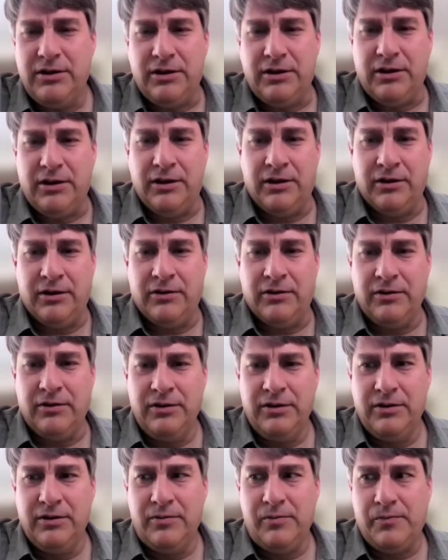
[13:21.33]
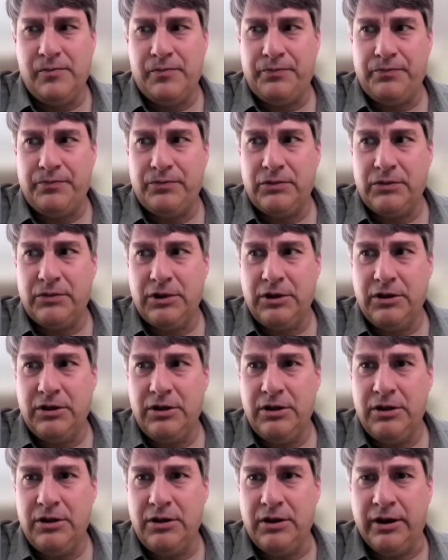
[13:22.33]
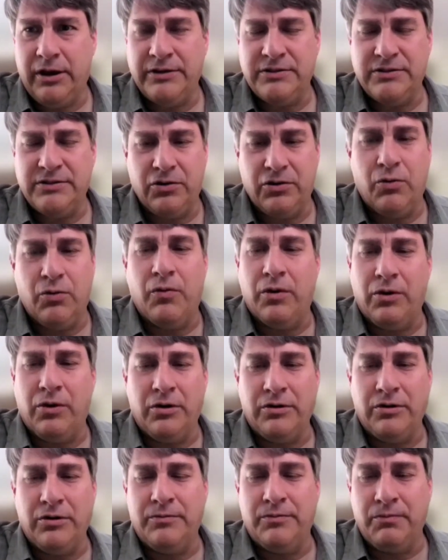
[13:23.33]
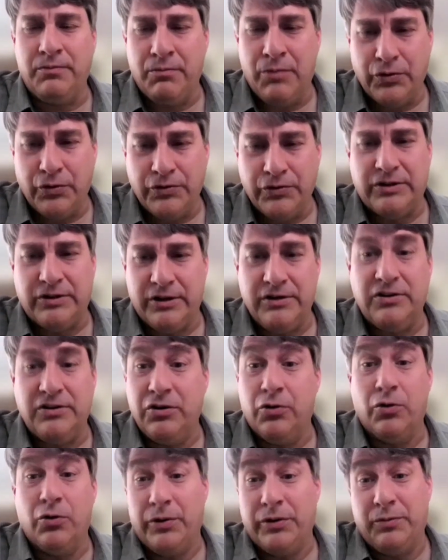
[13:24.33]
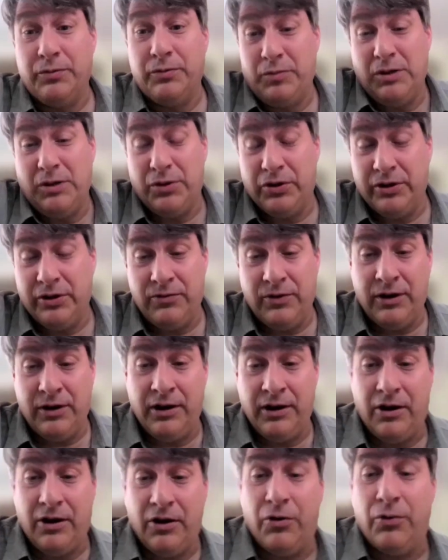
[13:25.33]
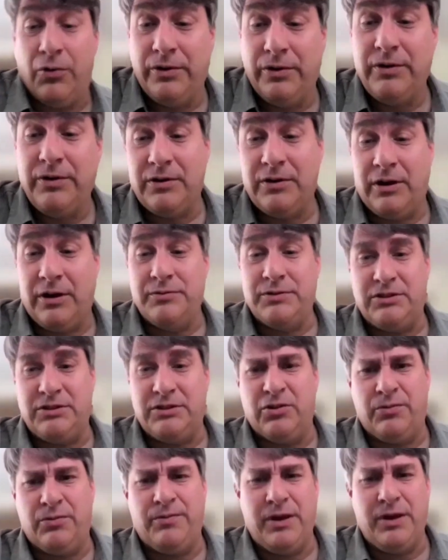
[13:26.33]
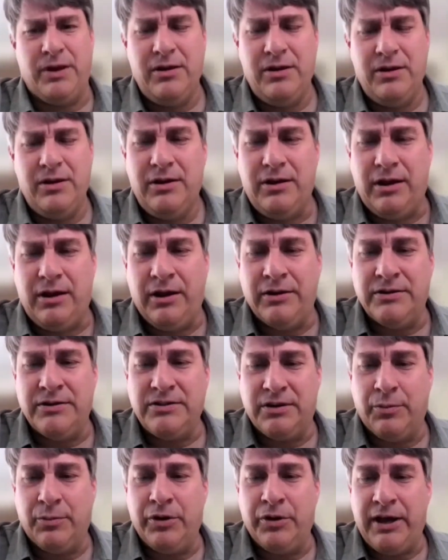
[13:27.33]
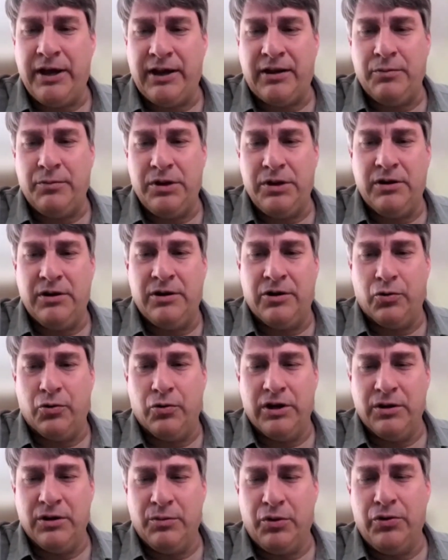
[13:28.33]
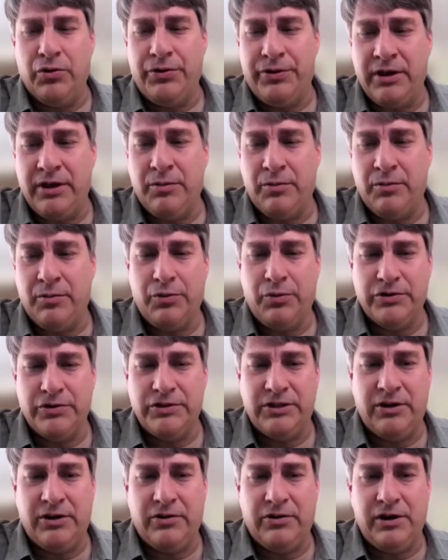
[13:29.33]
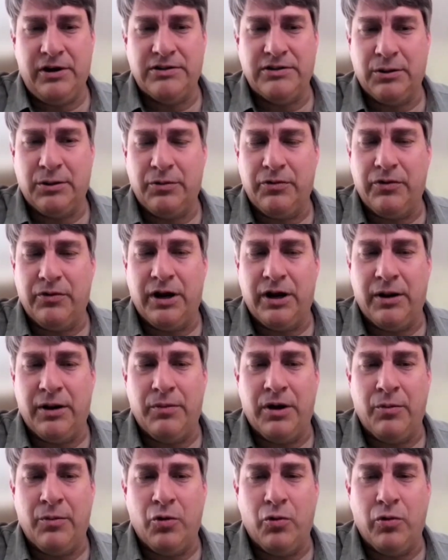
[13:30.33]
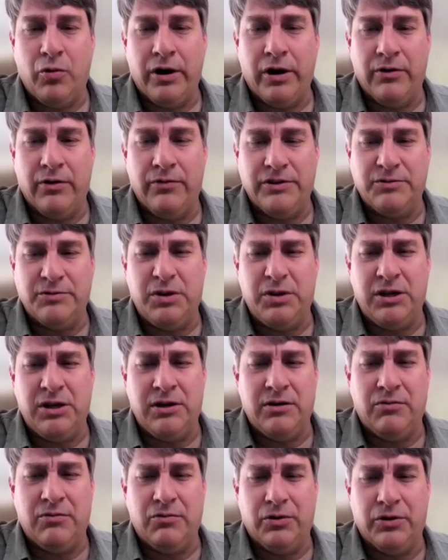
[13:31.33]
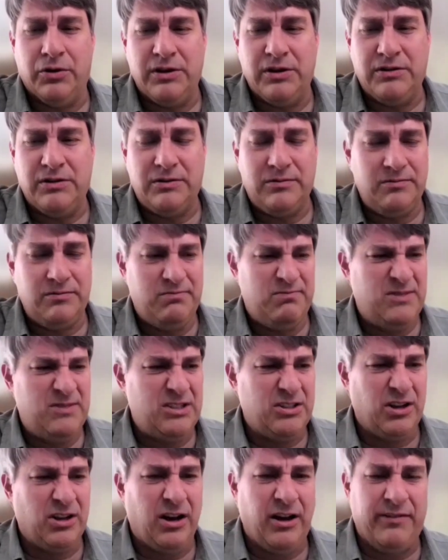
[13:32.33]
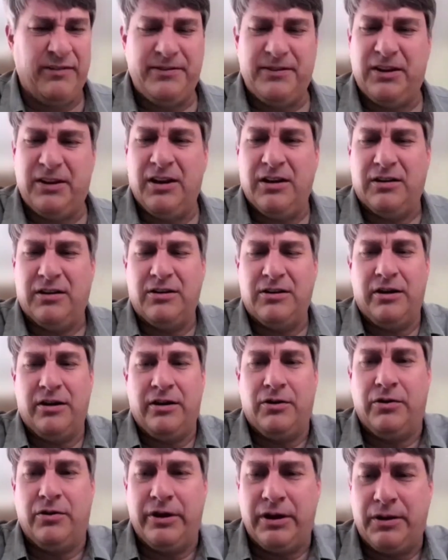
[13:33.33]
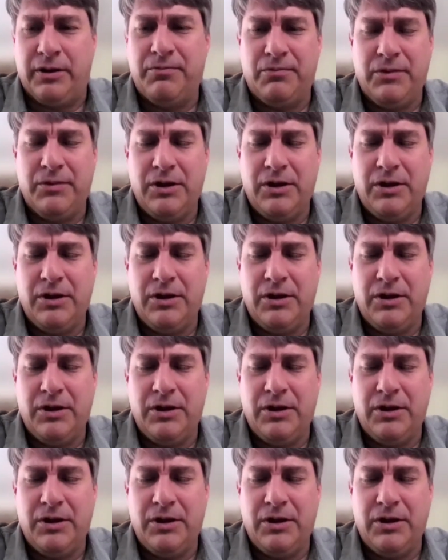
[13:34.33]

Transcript: And I still mostly do with people even now. And some of that can be an agreeable thing in my personality. And some of it I'm aware of as being really soft and kind of like